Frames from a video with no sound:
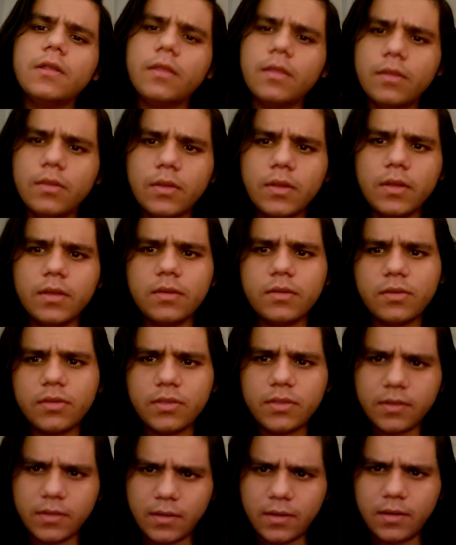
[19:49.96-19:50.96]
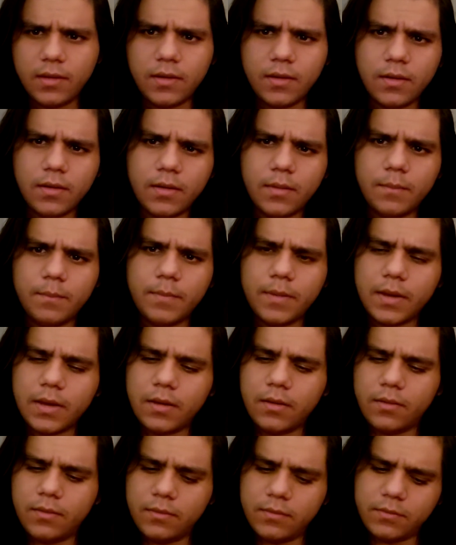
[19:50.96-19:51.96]
the thing
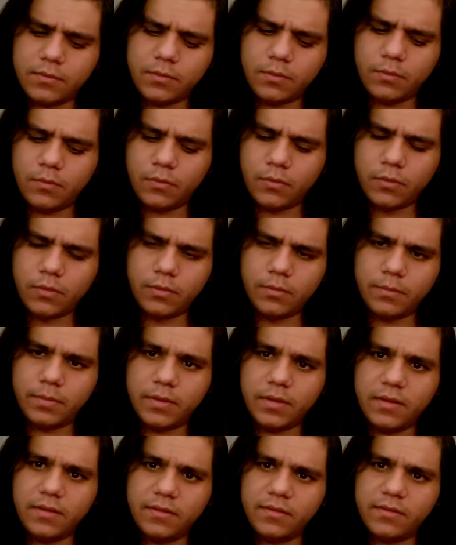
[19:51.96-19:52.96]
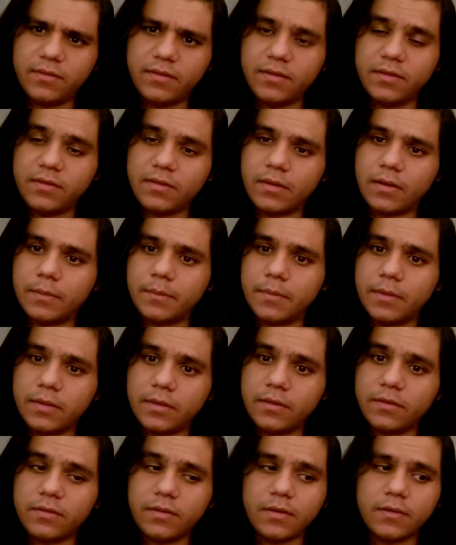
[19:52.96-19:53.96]
about War and Peace is that I'm,
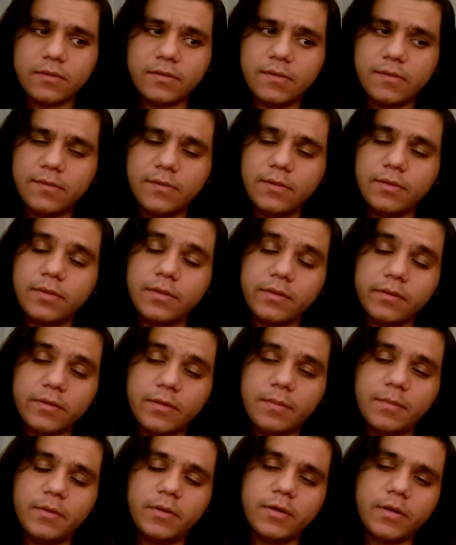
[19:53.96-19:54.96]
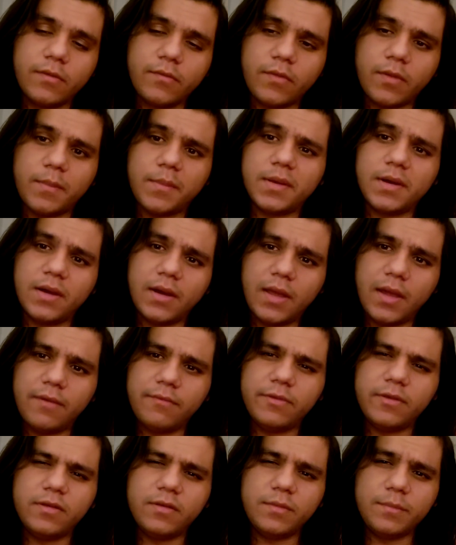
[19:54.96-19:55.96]
there's actually a few things I'm learning from it. And I
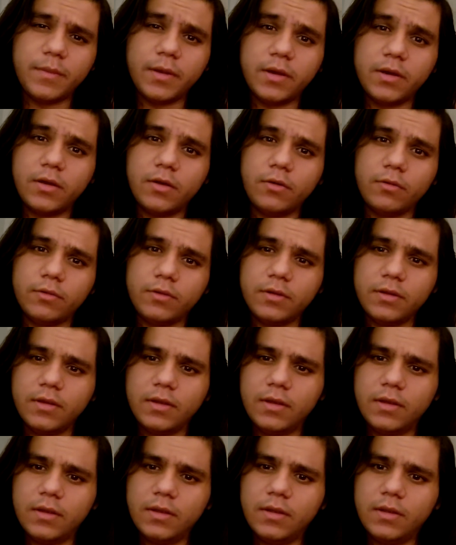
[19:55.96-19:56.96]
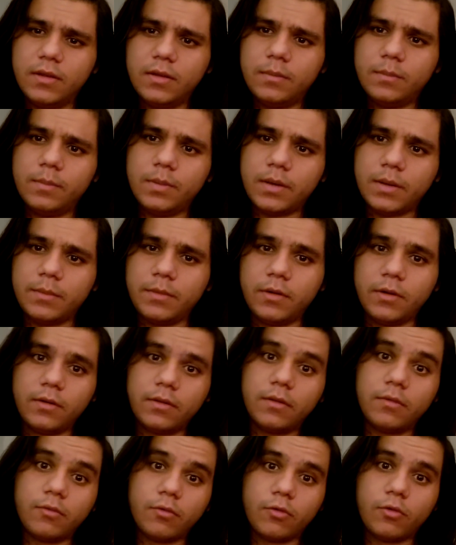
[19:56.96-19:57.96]
have this in my note, but I'm
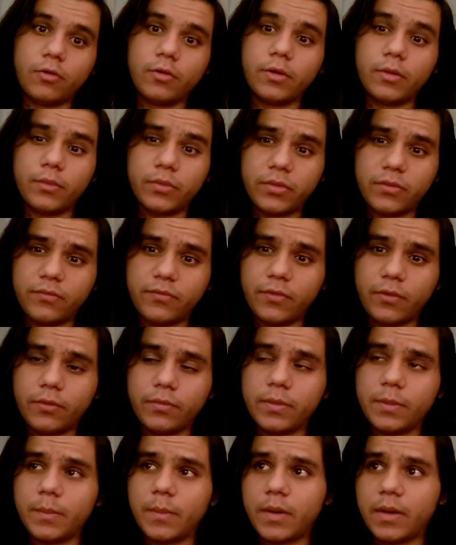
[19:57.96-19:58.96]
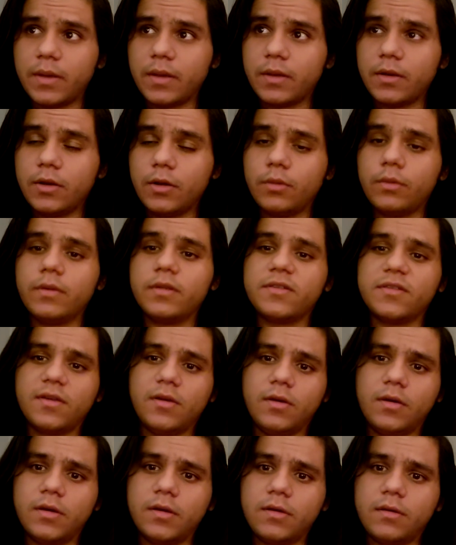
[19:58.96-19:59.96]
currently recording with the phone that my note is
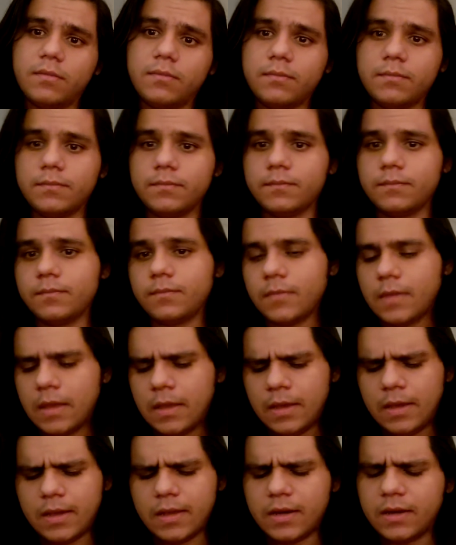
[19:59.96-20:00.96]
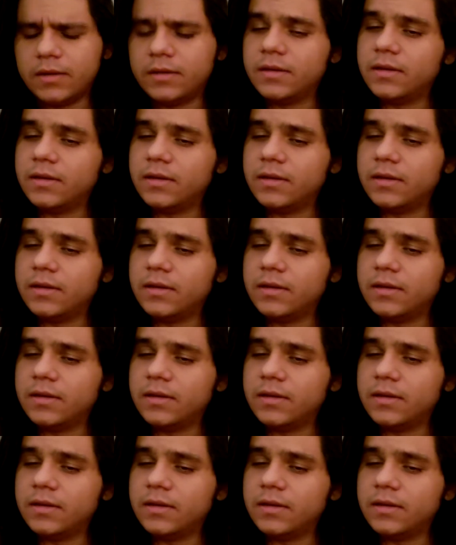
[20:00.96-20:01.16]
on. And I